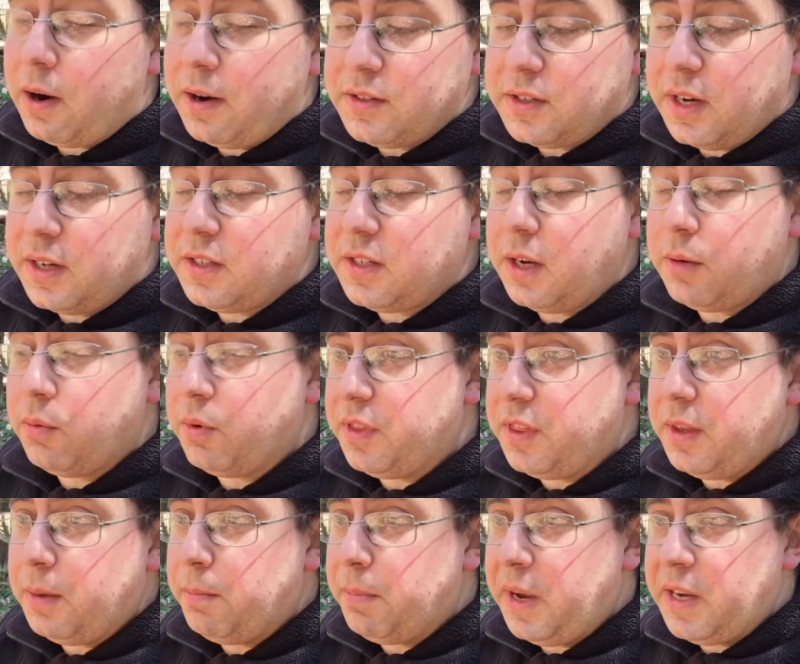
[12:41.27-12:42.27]
as I said with
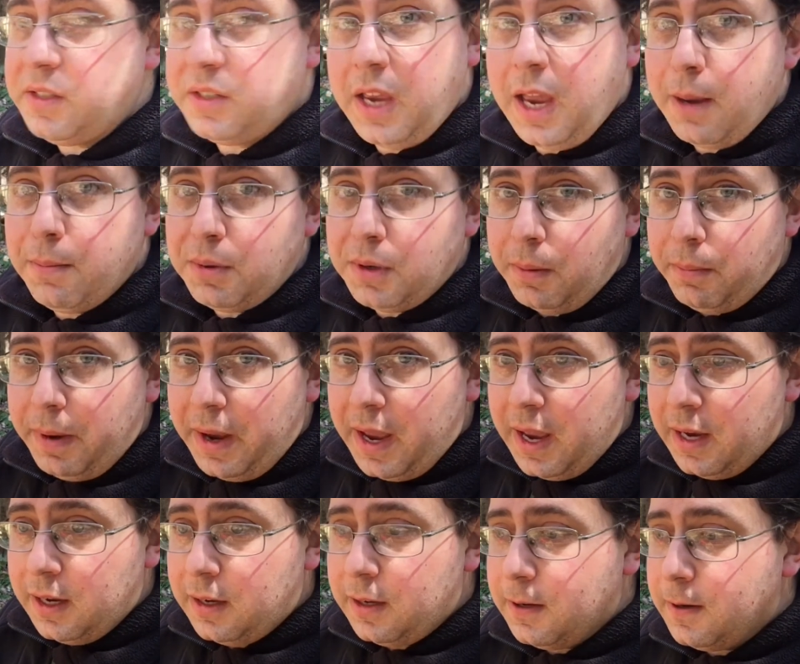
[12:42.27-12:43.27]
the base camp in a
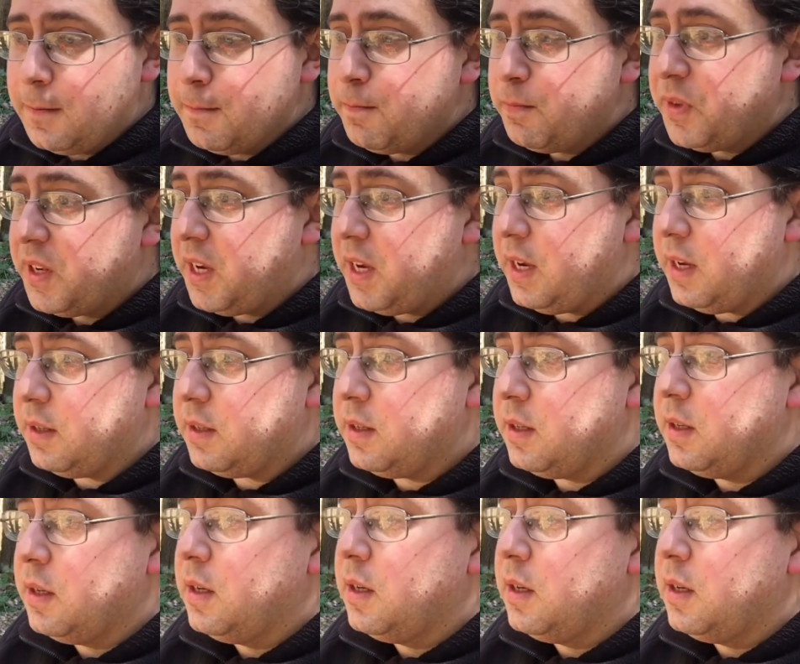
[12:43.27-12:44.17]
bag kit,